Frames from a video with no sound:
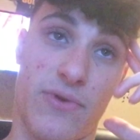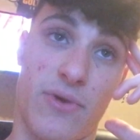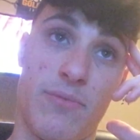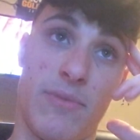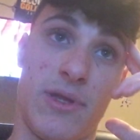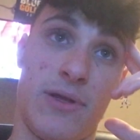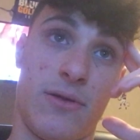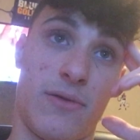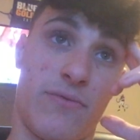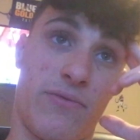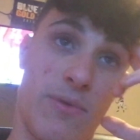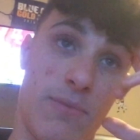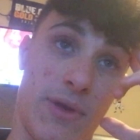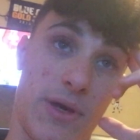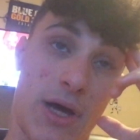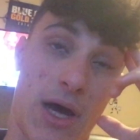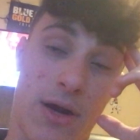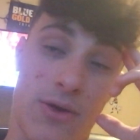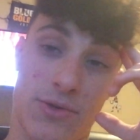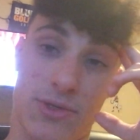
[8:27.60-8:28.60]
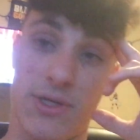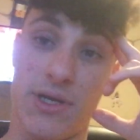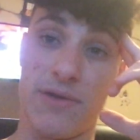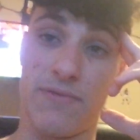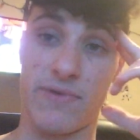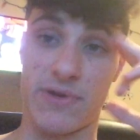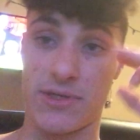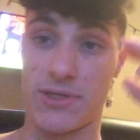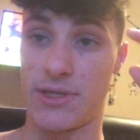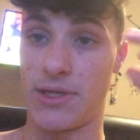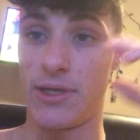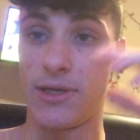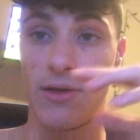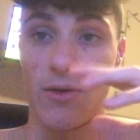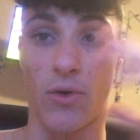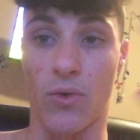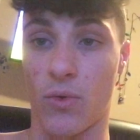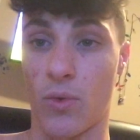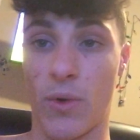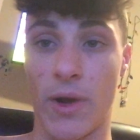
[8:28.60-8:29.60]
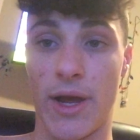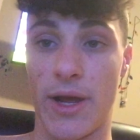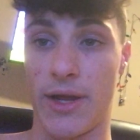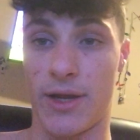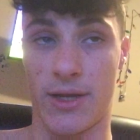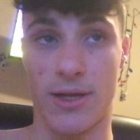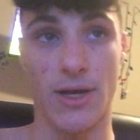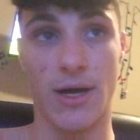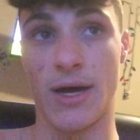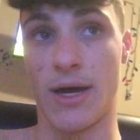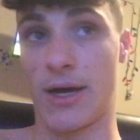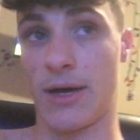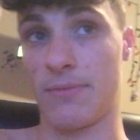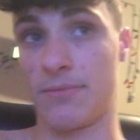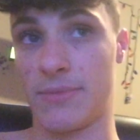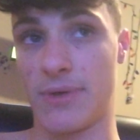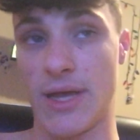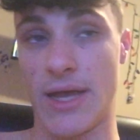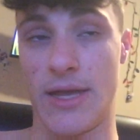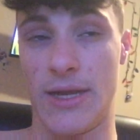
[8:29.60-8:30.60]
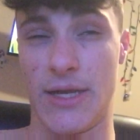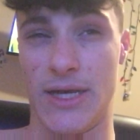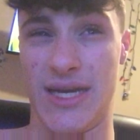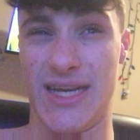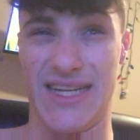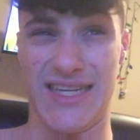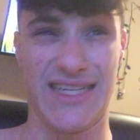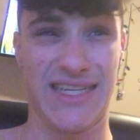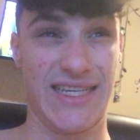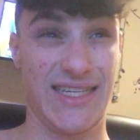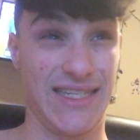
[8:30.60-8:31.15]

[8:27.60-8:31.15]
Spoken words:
from the Niners defense the whole way, and